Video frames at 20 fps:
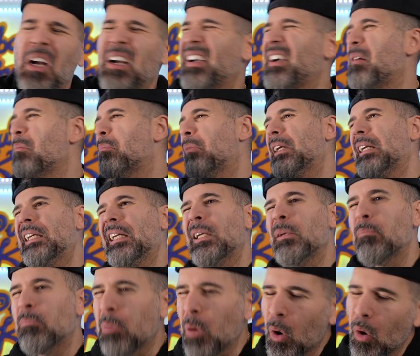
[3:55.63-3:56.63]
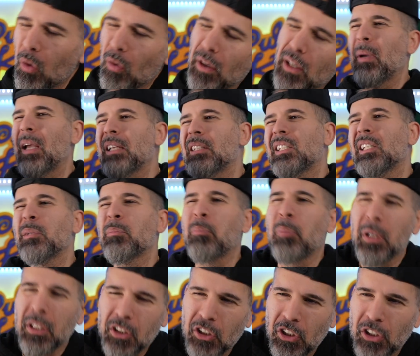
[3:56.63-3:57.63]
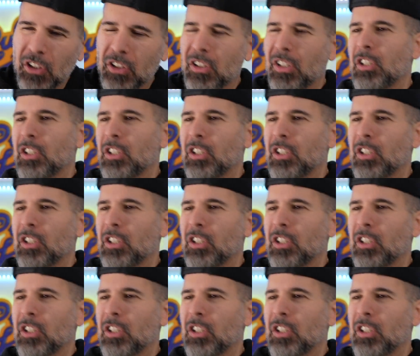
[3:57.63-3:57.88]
Completely boring, basic bitches.